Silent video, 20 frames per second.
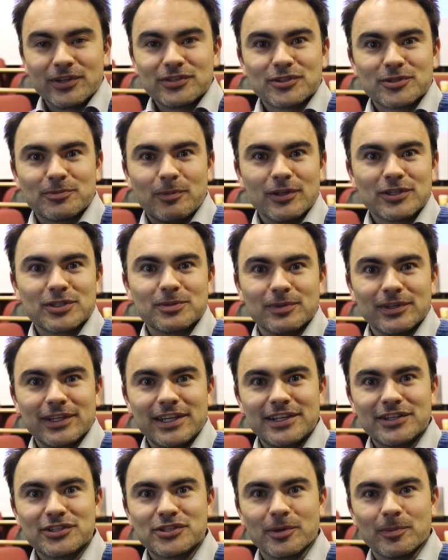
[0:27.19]
is responsible
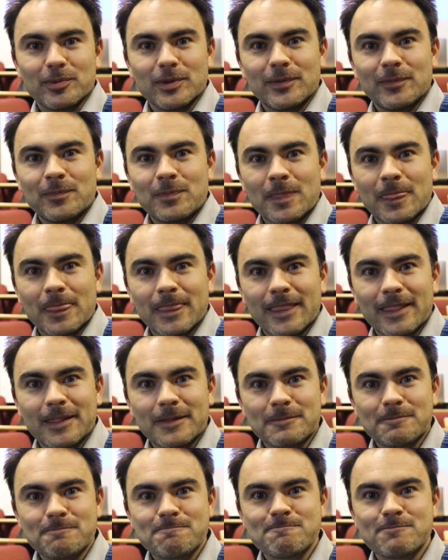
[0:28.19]
leadership?
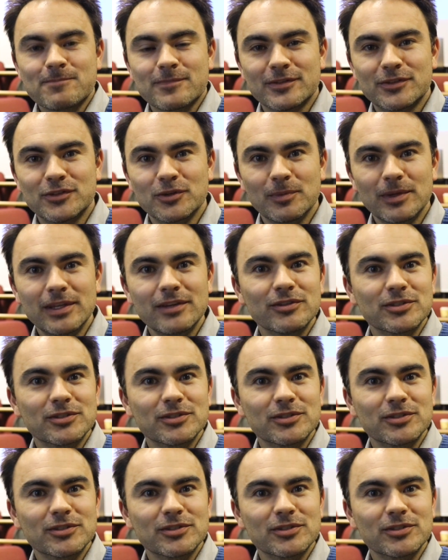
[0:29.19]
To me,